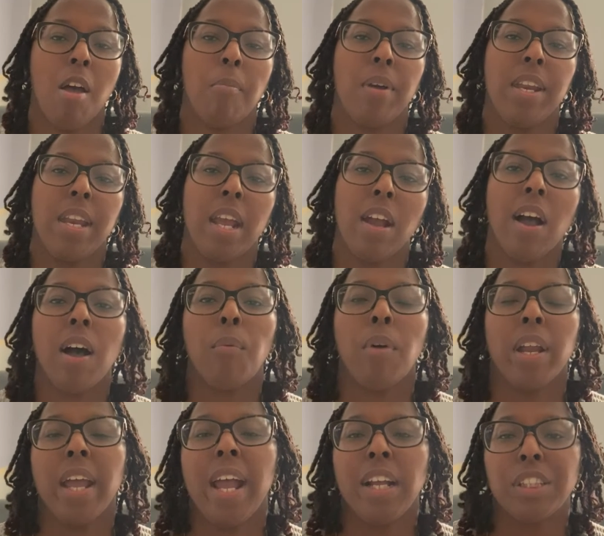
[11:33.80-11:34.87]
But now I
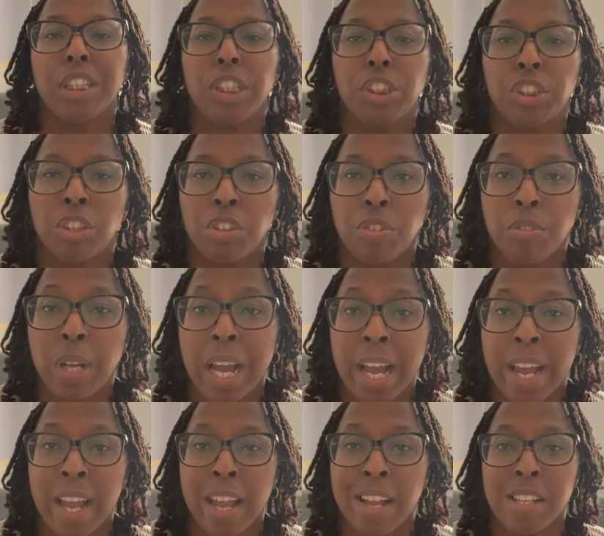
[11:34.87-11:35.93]
want to actually show you
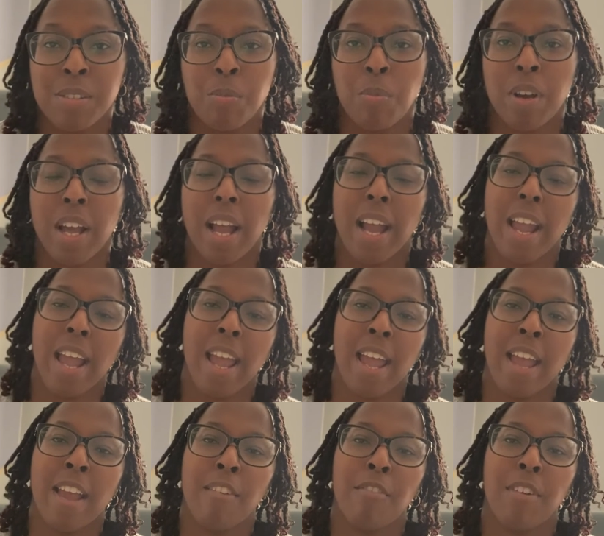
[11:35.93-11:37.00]
guys what I
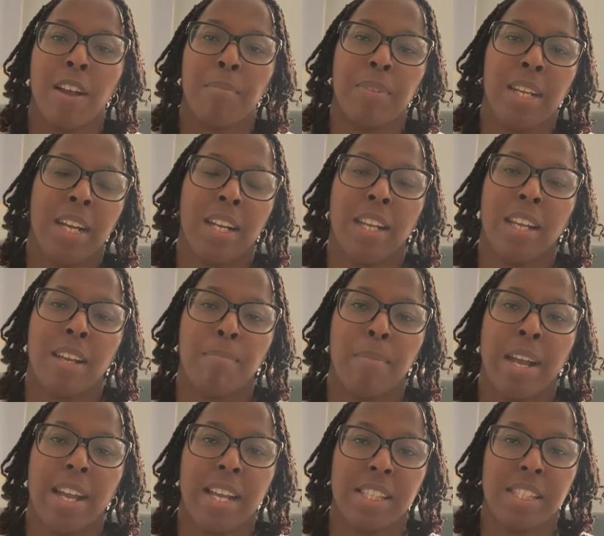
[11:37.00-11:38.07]
have updated in my
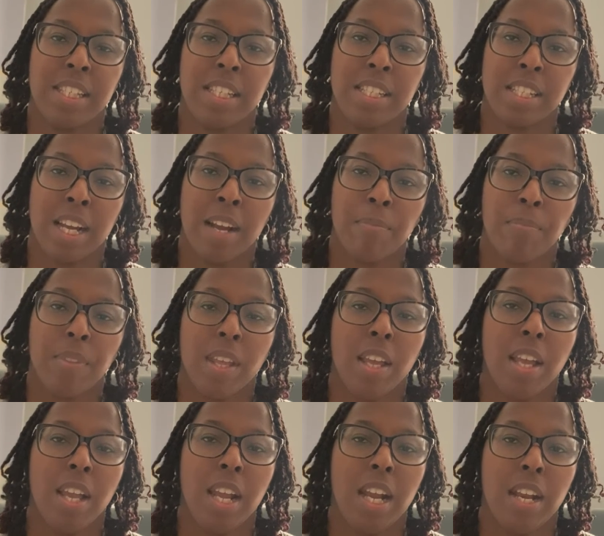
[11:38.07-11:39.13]
Etsy shop,
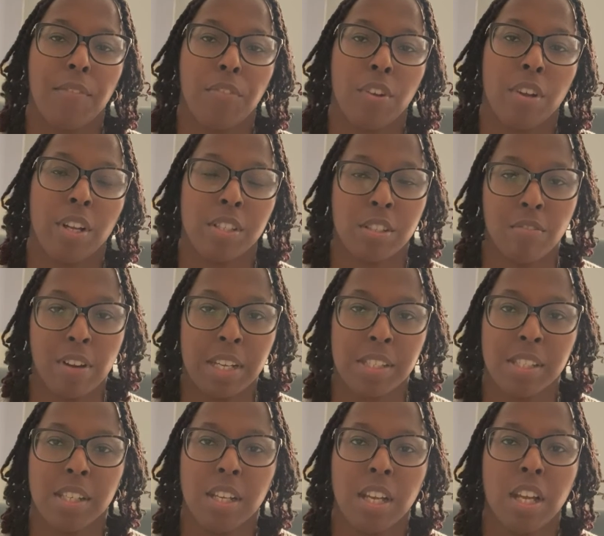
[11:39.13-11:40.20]
and if you're
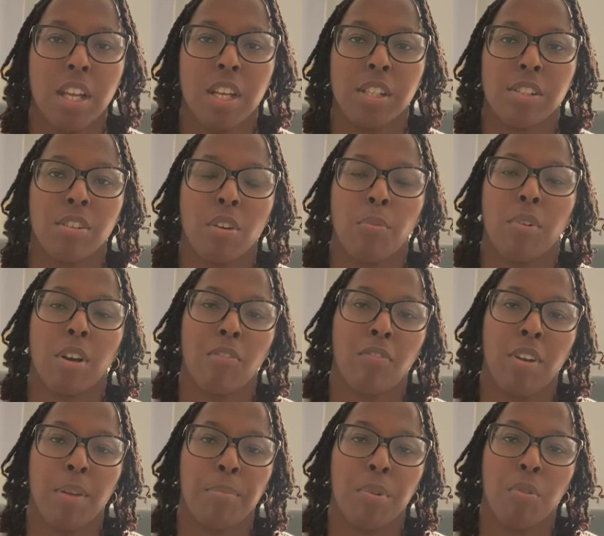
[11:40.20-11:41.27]
interested, so I'm going to
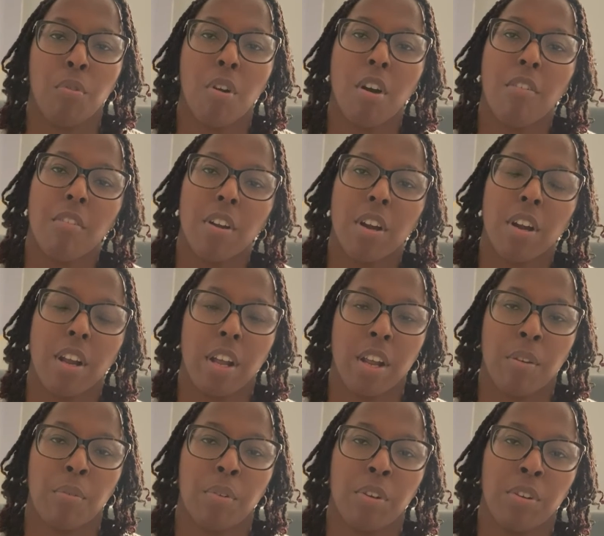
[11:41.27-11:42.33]
flip you over
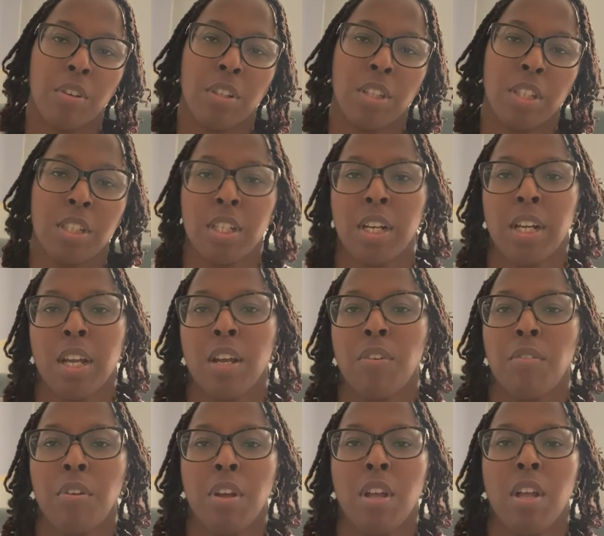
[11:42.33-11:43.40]
and we're going to check
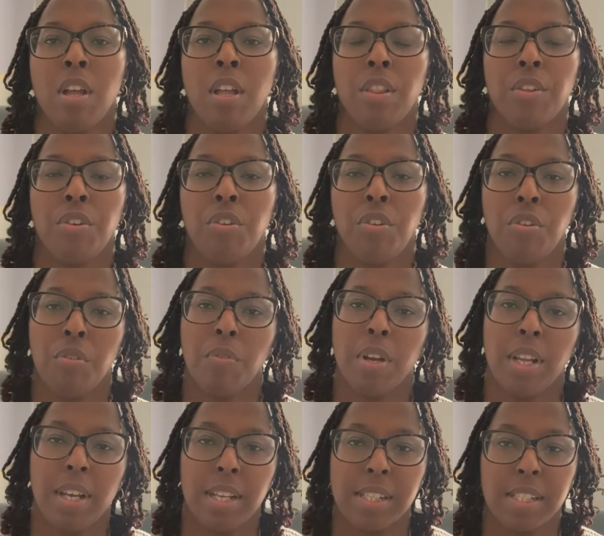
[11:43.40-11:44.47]
out the new
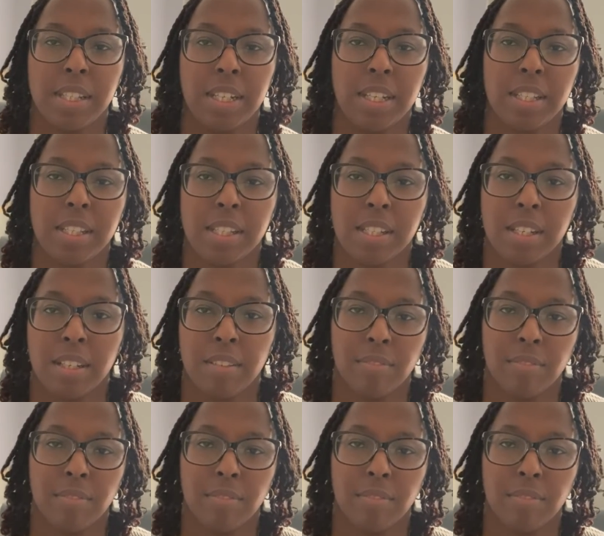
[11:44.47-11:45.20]
listings.